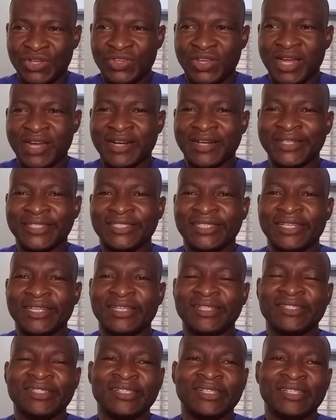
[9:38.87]
that
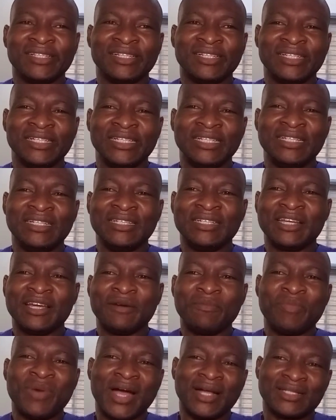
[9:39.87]
radiate in a
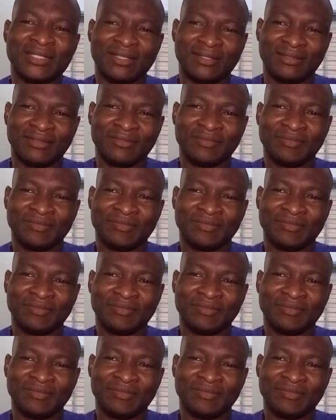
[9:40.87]
linear pattern